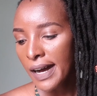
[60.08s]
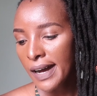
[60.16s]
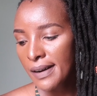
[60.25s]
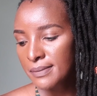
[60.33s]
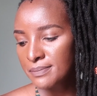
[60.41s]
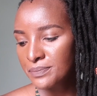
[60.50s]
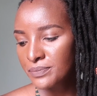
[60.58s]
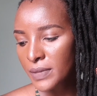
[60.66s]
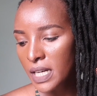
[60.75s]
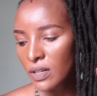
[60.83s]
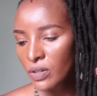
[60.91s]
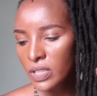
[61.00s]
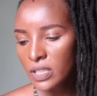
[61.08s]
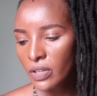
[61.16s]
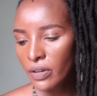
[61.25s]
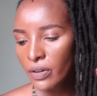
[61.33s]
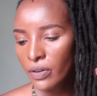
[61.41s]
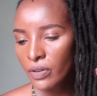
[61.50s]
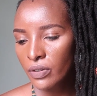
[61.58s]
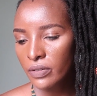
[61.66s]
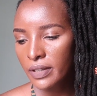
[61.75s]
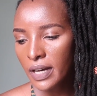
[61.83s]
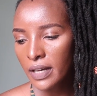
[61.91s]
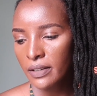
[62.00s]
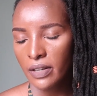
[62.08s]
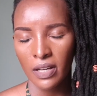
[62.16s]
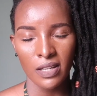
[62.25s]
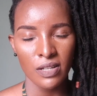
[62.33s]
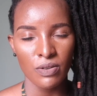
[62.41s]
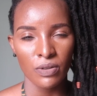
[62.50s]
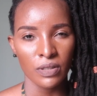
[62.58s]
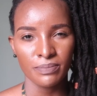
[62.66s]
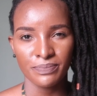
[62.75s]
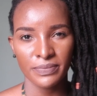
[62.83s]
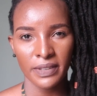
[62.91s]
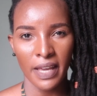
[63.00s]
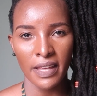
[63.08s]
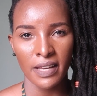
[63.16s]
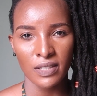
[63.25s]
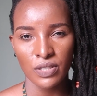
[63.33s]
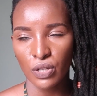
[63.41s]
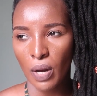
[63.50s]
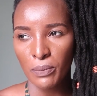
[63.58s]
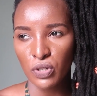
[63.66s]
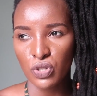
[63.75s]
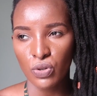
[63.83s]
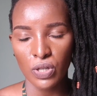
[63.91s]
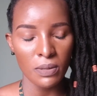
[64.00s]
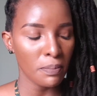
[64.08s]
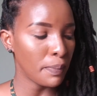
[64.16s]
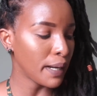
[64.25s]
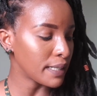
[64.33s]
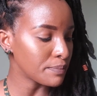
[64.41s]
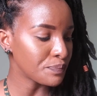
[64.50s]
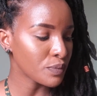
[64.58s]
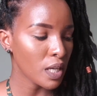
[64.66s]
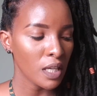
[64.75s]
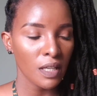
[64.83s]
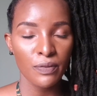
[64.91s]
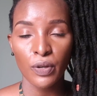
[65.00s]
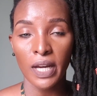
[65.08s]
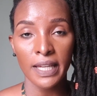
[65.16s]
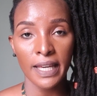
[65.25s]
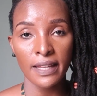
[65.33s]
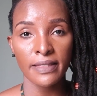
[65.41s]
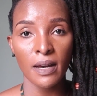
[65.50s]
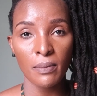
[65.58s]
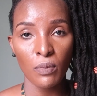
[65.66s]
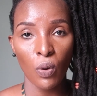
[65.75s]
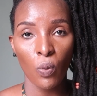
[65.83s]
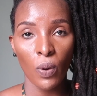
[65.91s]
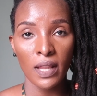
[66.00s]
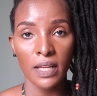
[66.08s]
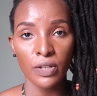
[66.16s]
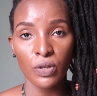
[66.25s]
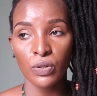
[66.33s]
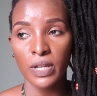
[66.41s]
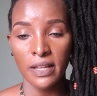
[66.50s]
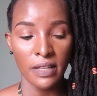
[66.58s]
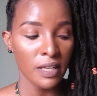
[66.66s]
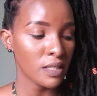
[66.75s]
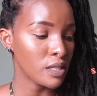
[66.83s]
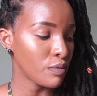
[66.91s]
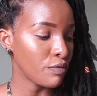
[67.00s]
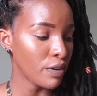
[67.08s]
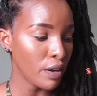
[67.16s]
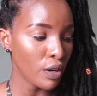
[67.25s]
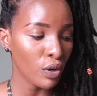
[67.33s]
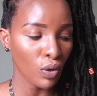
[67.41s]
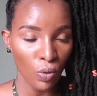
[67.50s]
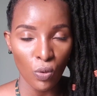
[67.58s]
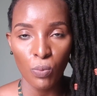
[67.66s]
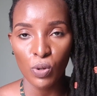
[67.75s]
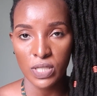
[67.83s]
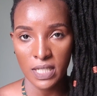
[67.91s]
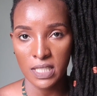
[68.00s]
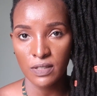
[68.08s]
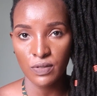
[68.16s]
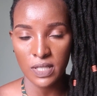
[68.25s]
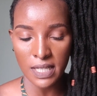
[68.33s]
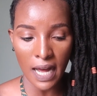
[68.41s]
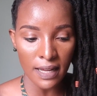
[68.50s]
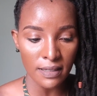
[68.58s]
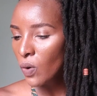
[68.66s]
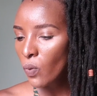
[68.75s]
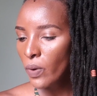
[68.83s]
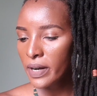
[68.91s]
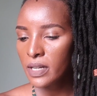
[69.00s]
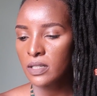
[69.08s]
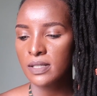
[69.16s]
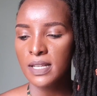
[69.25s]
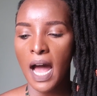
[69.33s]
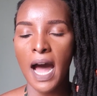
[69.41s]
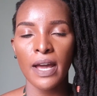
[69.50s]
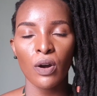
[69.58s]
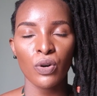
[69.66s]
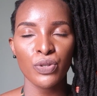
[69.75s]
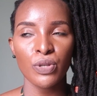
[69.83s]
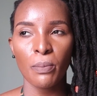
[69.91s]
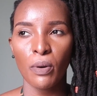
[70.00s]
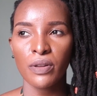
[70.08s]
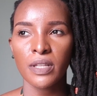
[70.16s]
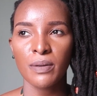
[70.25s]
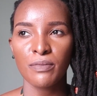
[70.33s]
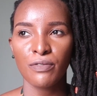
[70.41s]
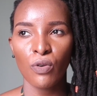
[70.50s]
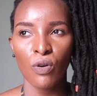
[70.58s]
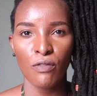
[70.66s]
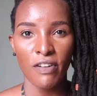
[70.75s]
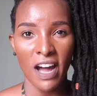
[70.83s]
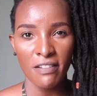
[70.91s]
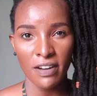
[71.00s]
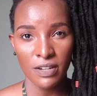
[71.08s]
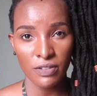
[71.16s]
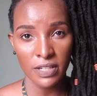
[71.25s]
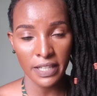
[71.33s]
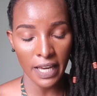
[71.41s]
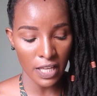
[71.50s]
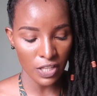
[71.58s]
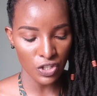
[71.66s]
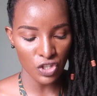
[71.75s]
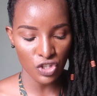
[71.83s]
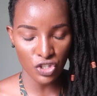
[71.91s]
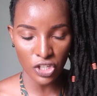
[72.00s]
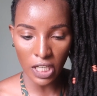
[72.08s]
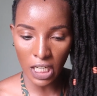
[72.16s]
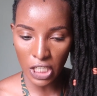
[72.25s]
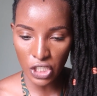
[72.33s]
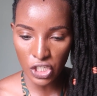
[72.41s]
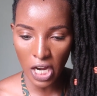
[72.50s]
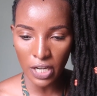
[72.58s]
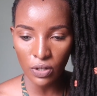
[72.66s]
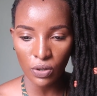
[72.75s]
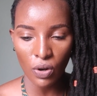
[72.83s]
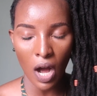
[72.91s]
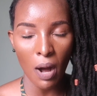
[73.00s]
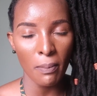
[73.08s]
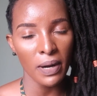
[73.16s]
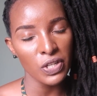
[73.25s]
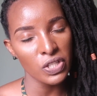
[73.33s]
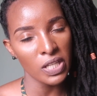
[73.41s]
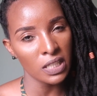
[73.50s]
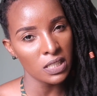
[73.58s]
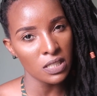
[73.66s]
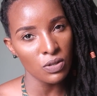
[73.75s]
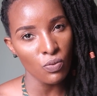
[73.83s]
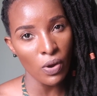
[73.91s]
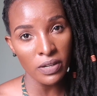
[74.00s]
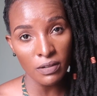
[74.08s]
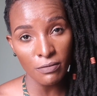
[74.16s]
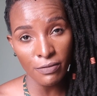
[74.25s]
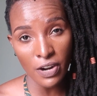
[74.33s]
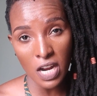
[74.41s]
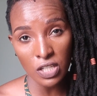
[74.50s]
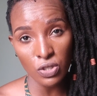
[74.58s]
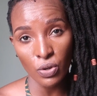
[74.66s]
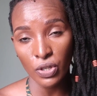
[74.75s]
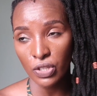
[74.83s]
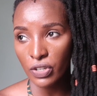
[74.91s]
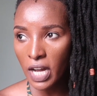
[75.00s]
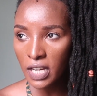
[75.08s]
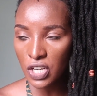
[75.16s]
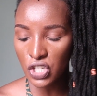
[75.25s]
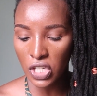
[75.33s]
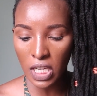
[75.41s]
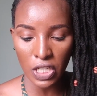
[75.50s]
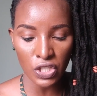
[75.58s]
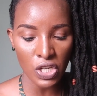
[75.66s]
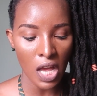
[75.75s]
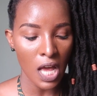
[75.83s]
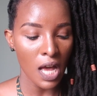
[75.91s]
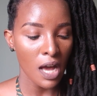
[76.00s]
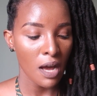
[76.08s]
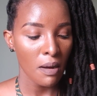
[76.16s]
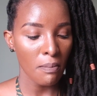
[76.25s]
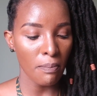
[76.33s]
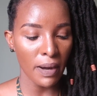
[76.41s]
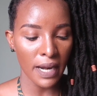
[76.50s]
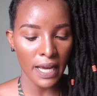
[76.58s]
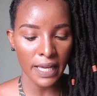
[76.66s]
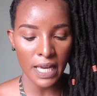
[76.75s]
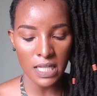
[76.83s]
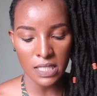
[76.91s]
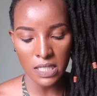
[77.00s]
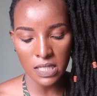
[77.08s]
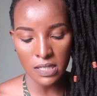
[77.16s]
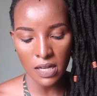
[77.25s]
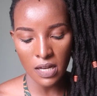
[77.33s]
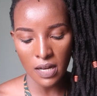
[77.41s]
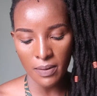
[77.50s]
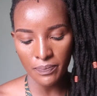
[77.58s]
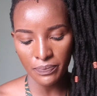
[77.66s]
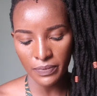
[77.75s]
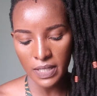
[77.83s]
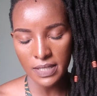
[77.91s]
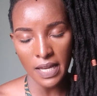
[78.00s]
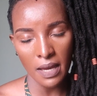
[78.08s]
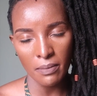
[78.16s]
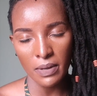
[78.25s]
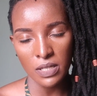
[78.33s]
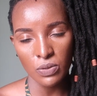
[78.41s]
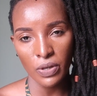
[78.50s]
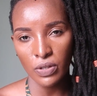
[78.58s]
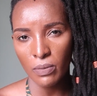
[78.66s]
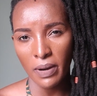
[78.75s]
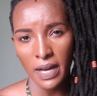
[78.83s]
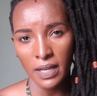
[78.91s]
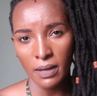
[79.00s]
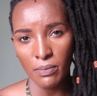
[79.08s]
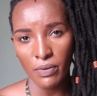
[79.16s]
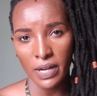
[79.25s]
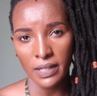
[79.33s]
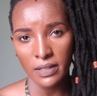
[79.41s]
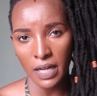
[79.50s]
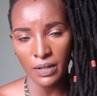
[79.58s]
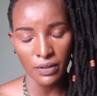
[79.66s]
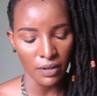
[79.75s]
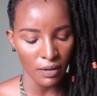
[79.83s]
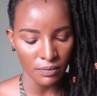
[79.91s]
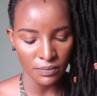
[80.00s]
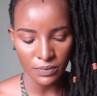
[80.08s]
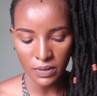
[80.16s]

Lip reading: I only know that they're in Kenya, so I'm not sure. But if you can get them, well and good. I think it's a very cool protective style. What else? I also bought them for 500 Kenyan shillings. I don't know how much that is in Rwandan francs or in Ugandan shillings, but I guess it's the same as when you're buying a braid. I don't know.